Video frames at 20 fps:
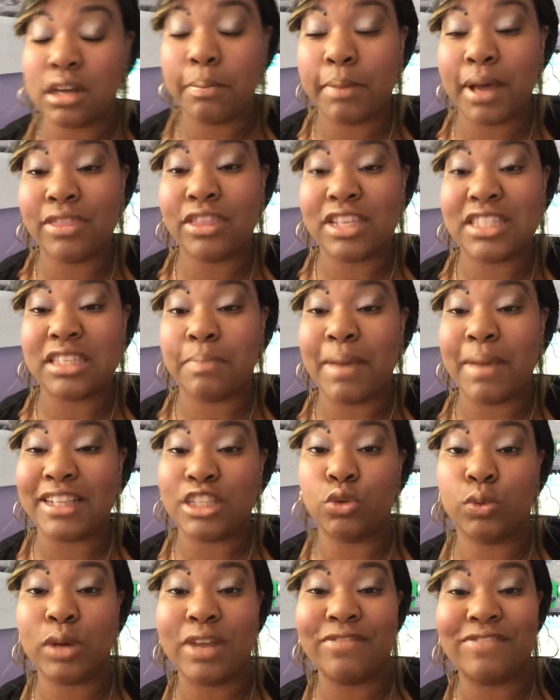a month? Is it
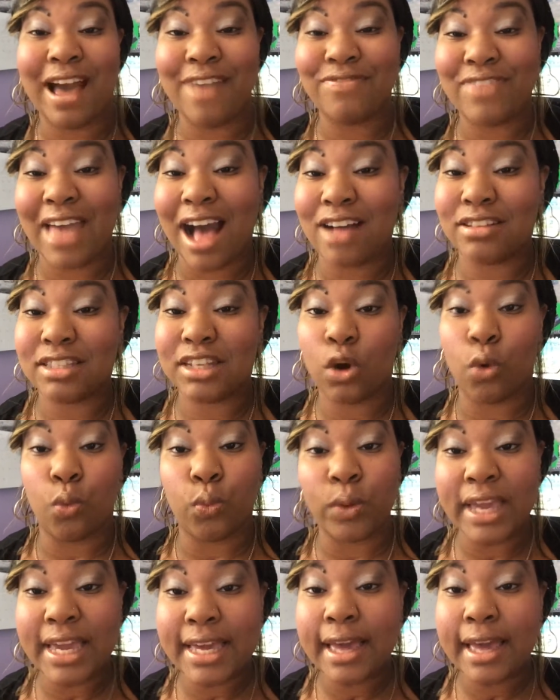make $25,000 a
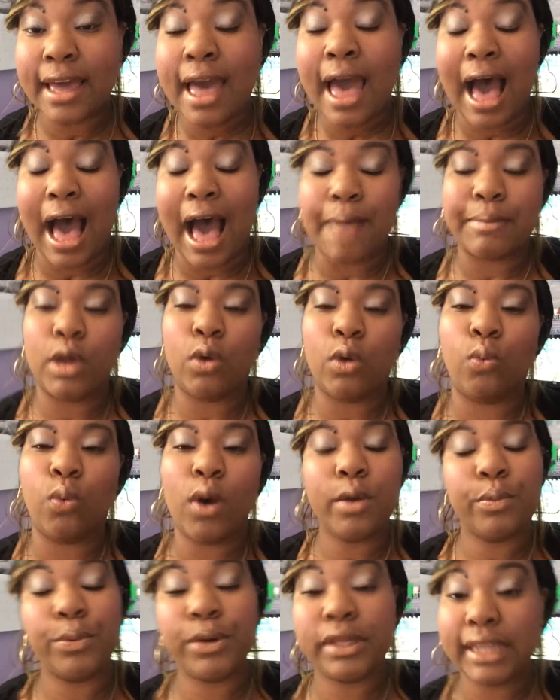week? I mean,
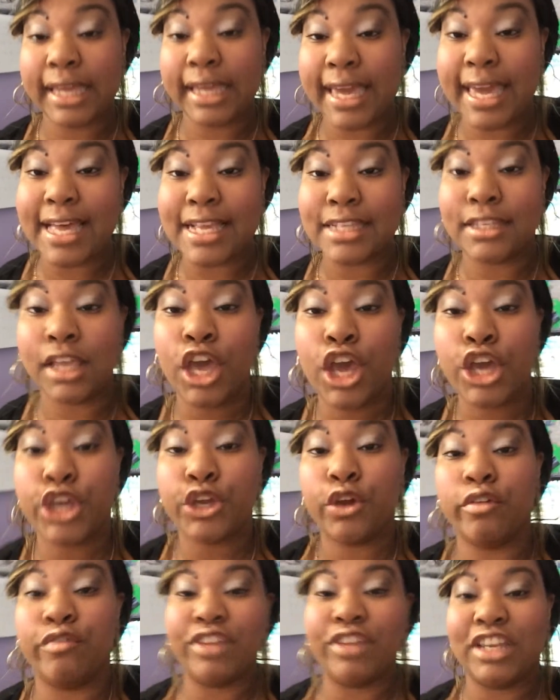what really is
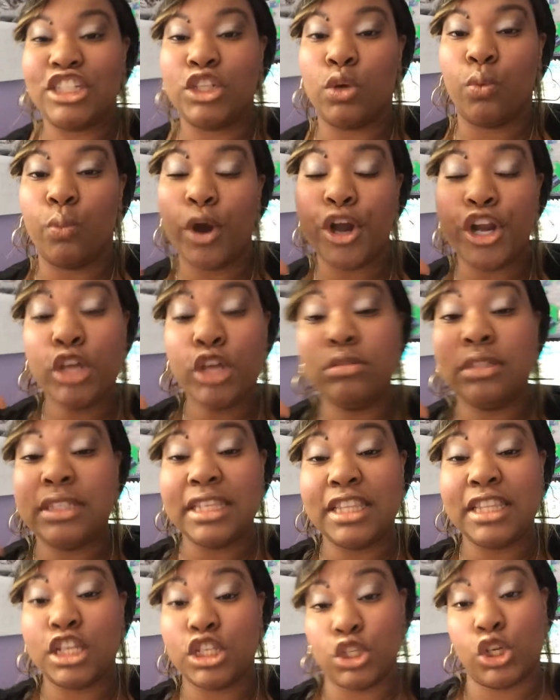your vision? Where do you
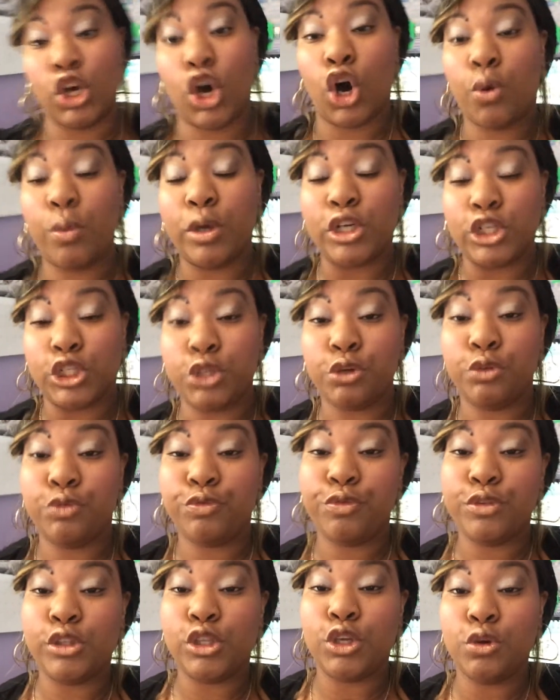see this going?
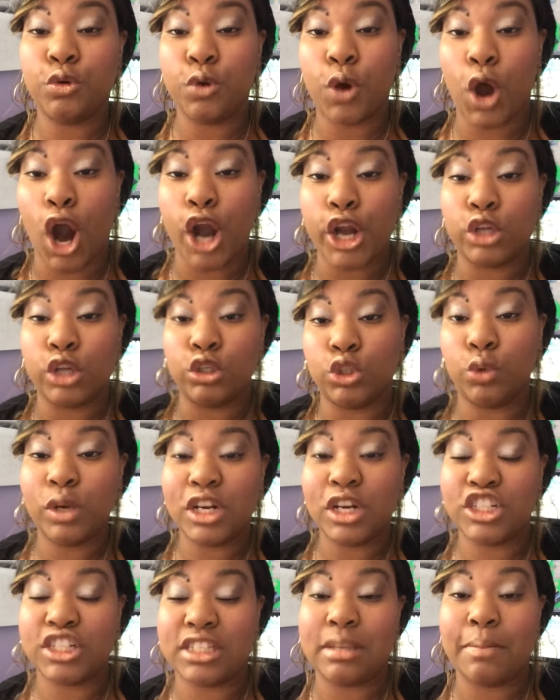Are you
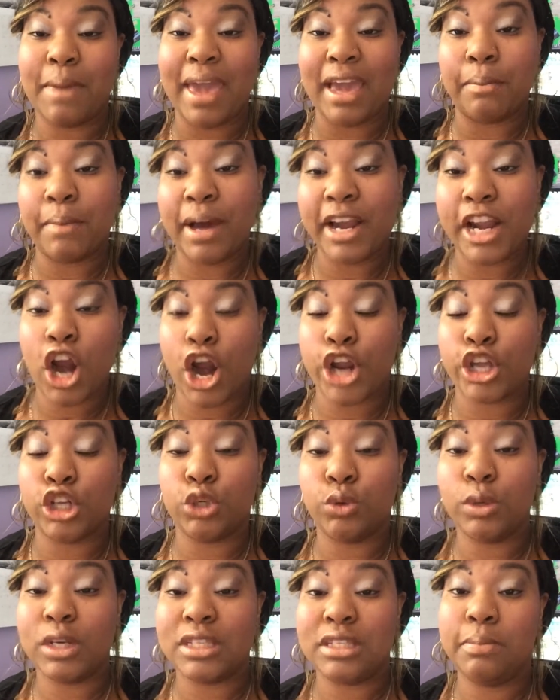doing it just to make money? Are you
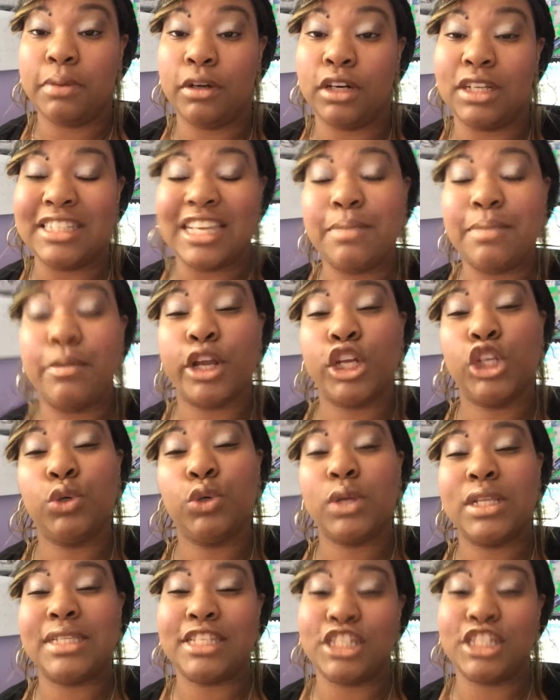doing it to build a team? Are you
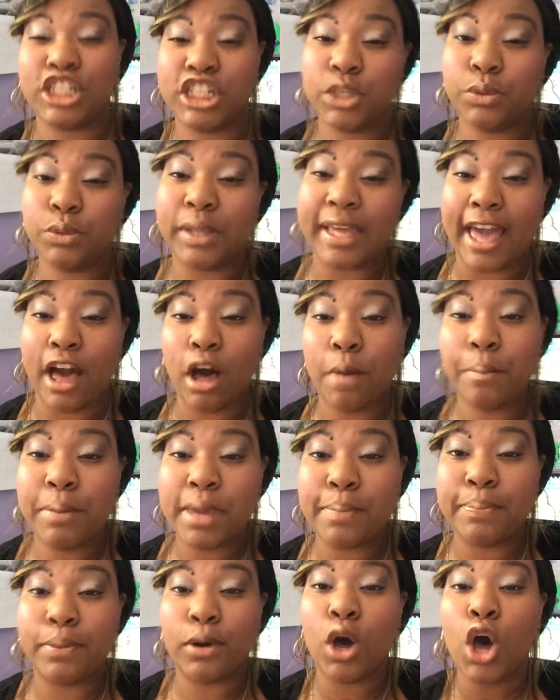doing it to genuinely help
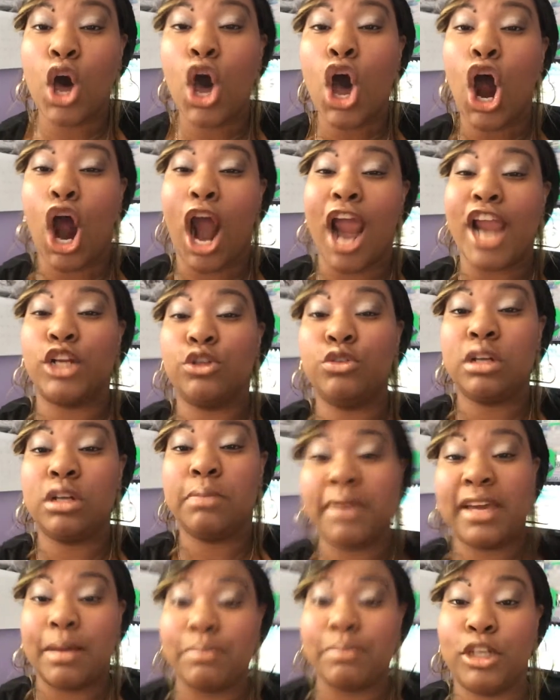people? Are you doing it
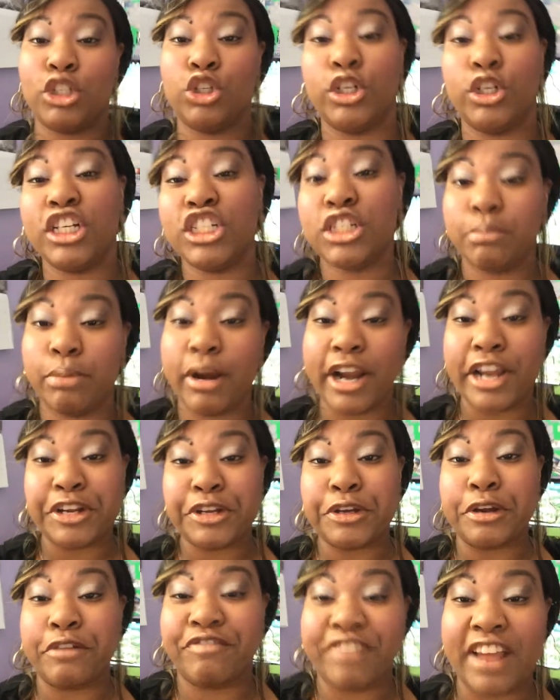to become the tradition breaker
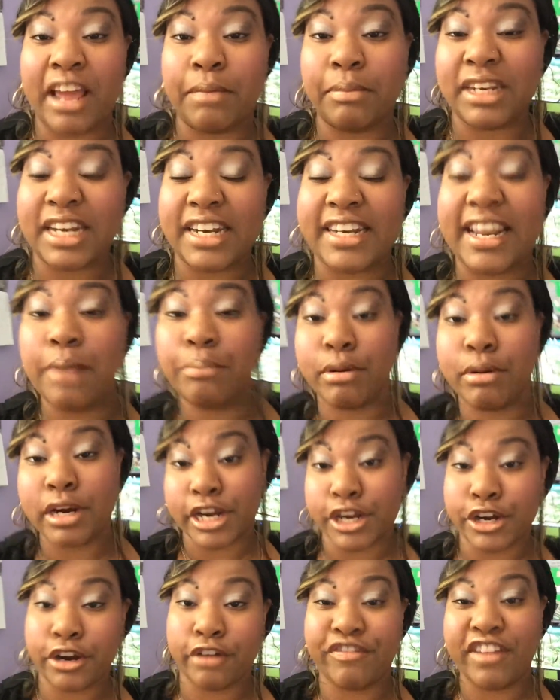in your family, the debt
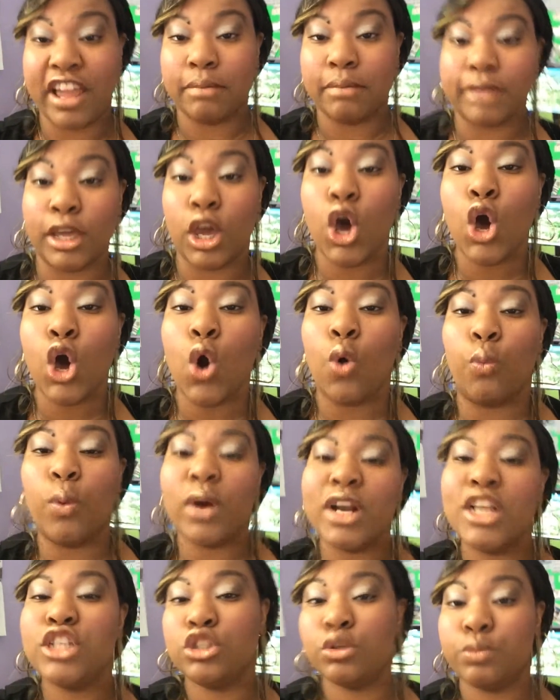breaker in your family?
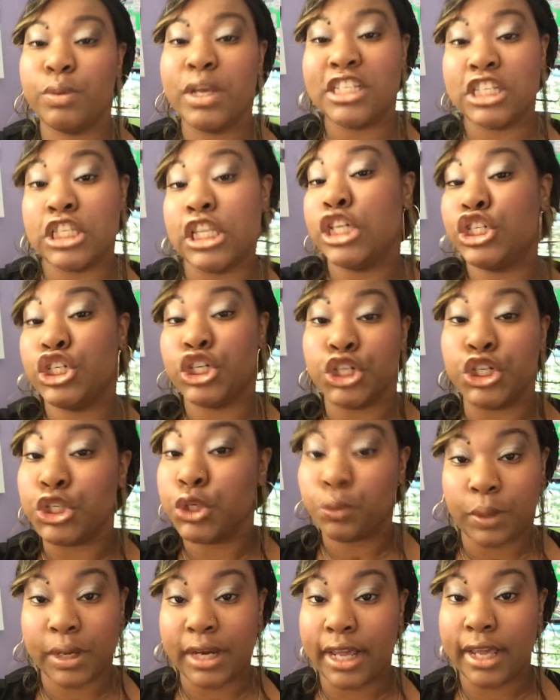What is the reason that you're
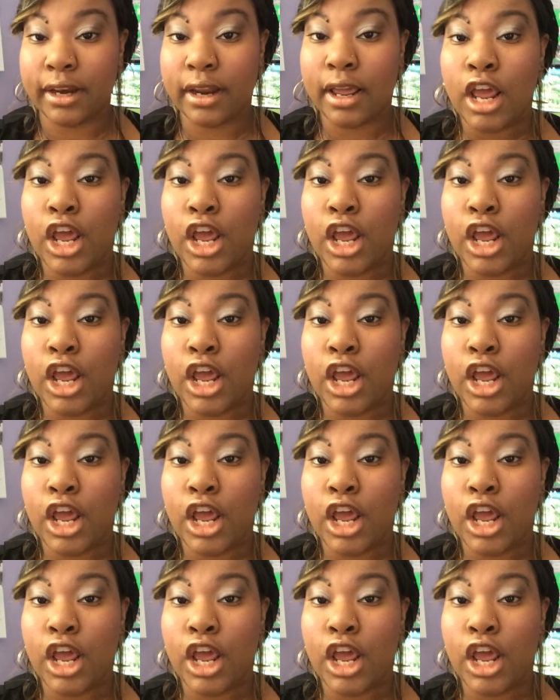doing it?